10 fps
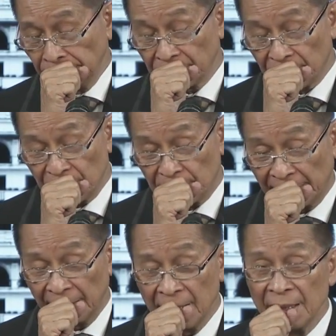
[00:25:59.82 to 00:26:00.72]
excuse
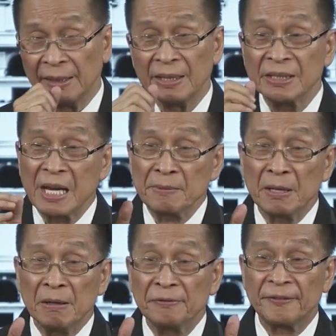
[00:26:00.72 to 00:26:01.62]
me, that
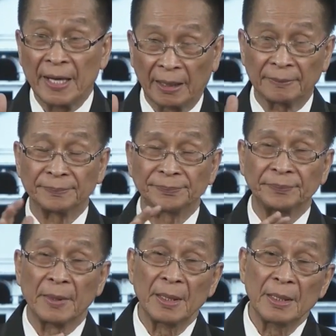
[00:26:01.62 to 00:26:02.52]
somehow affect
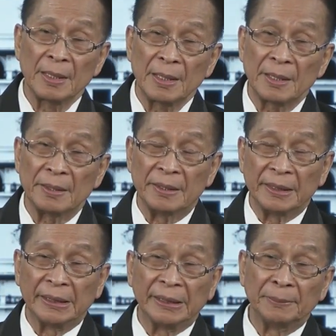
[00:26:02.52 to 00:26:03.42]
the